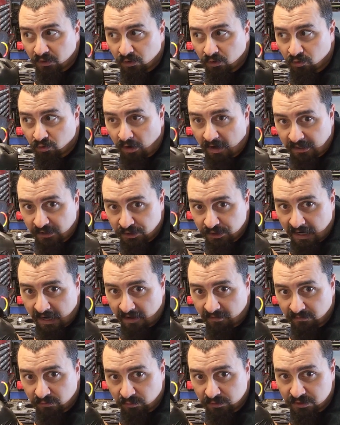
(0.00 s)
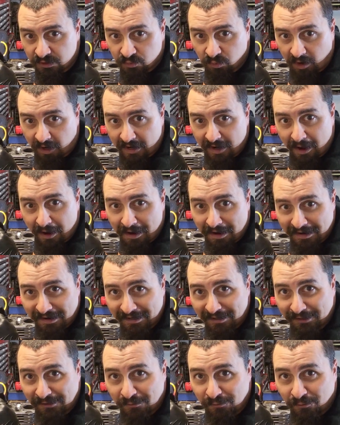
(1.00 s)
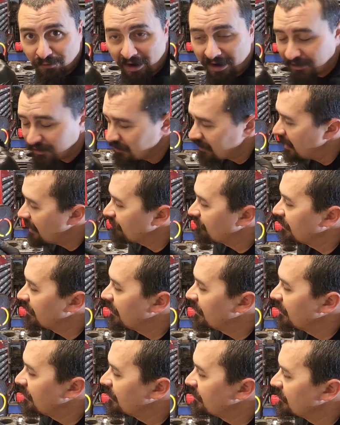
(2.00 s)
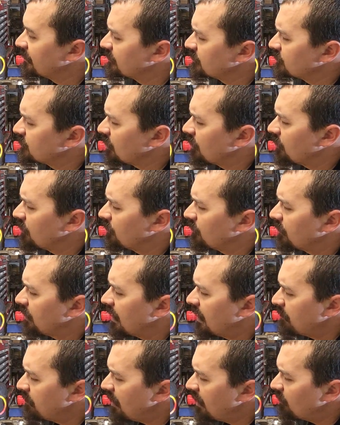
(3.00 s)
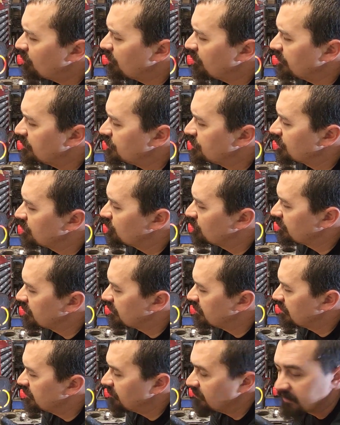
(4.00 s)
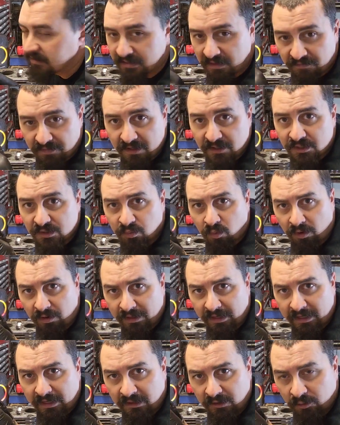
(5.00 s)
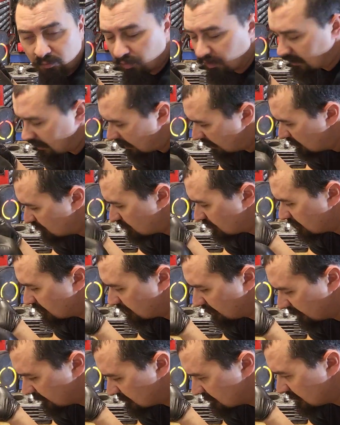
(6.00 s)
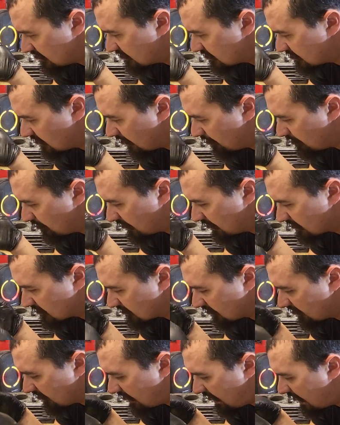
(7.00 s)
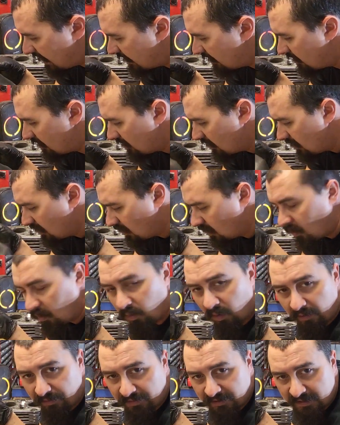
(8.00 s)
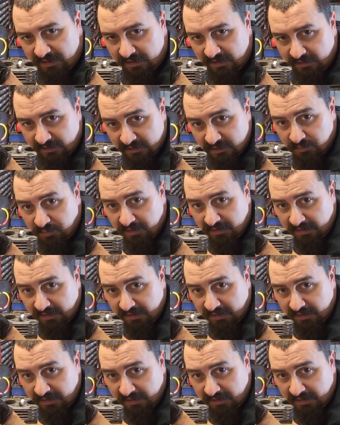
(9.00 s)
crankshaft, which is why now I need a new crankshaft. So I'm not really sure what the deal is, if they just weren't getting lubrication and they seized up because of that, or what the deal is. But